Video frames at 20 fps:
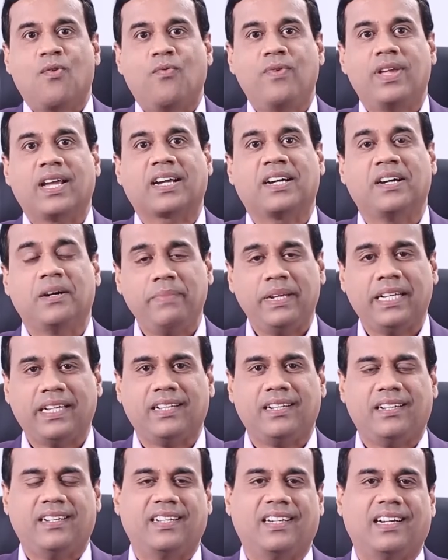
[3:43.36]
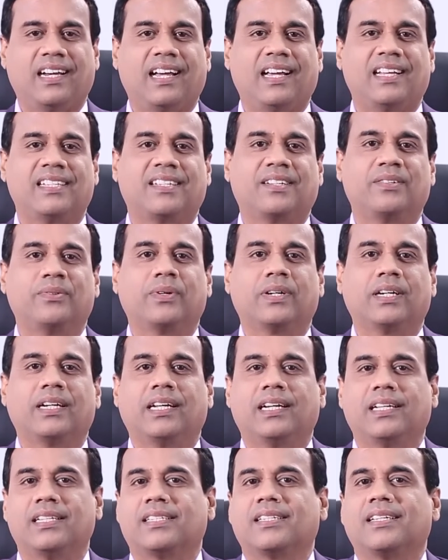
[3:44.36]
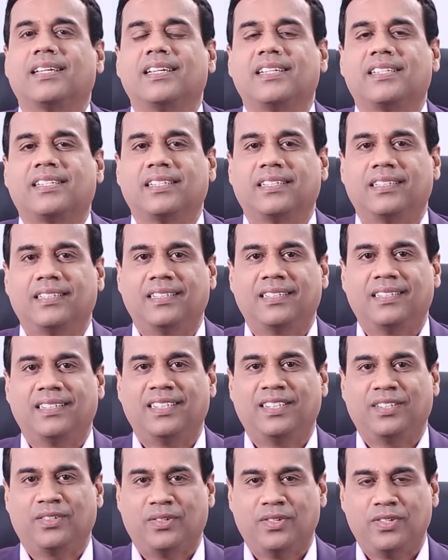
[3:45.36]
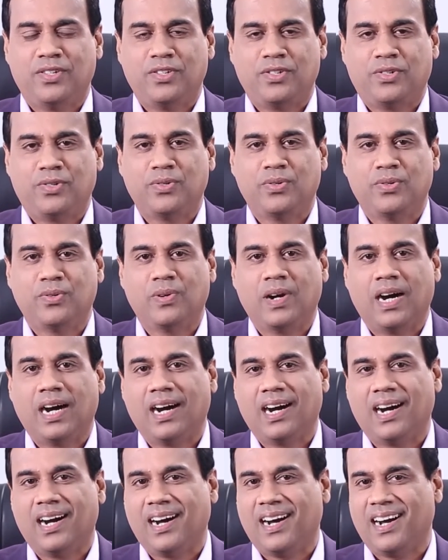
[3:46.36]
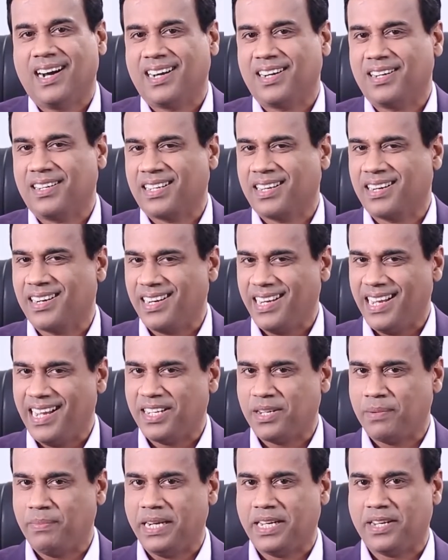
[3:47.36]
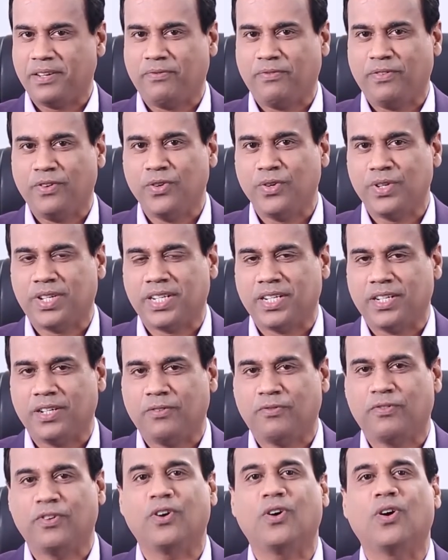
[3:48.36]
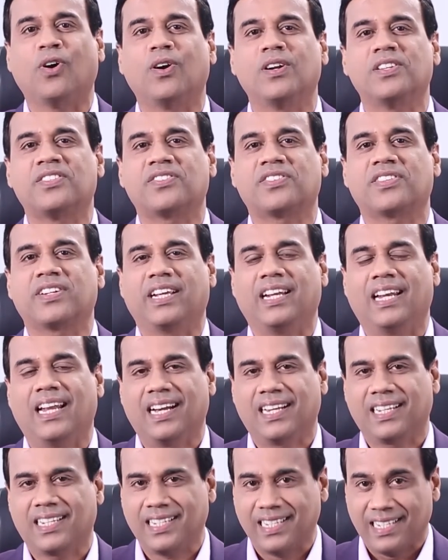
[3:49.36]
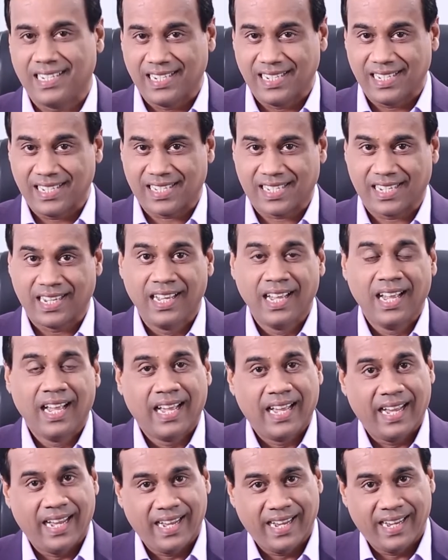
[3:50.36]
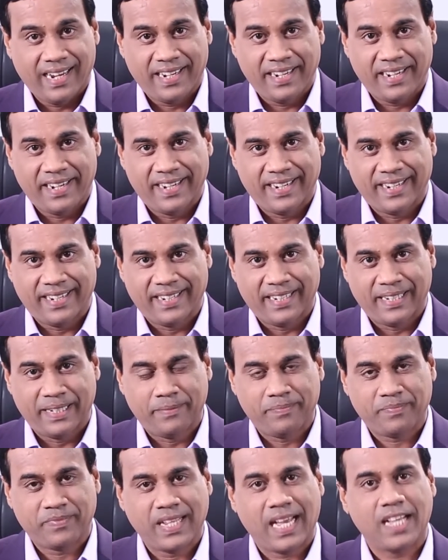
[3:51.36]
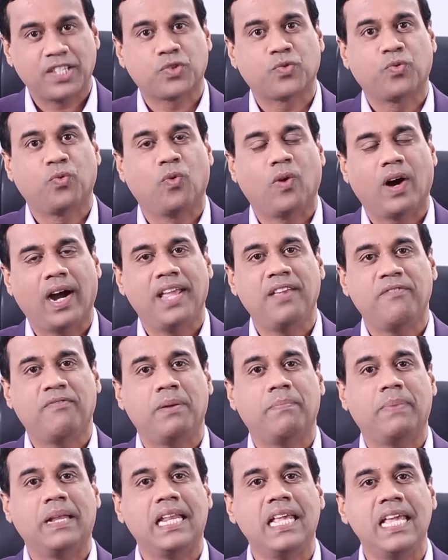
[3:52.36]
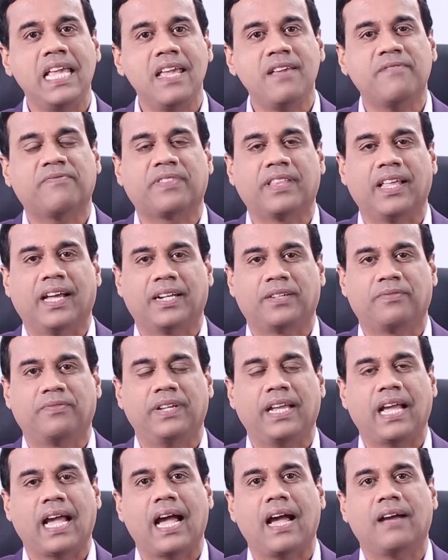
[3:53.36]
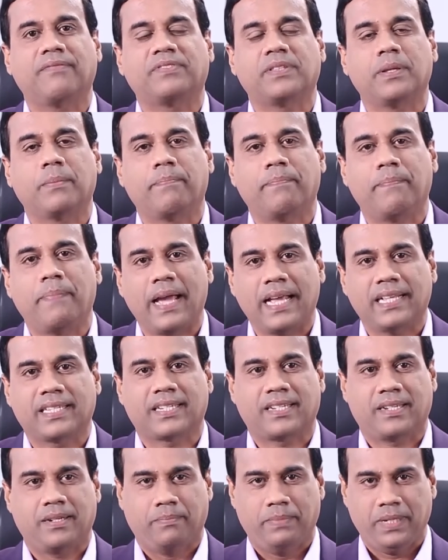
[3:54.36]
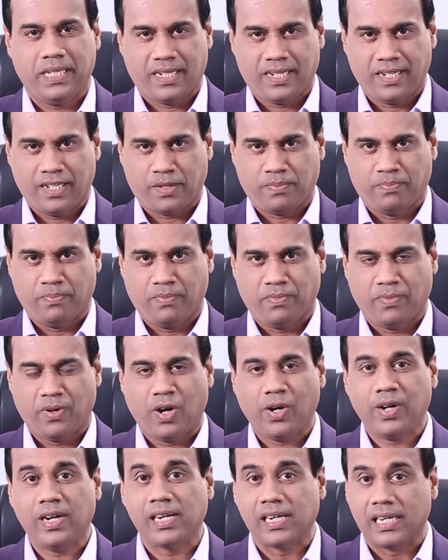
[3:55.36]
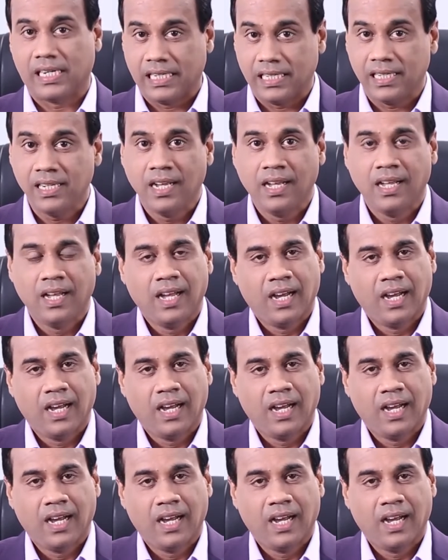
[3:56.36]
We are committed as an organization in order to create a better future for all Sri Lankans, and that's why we believe that we have the best business model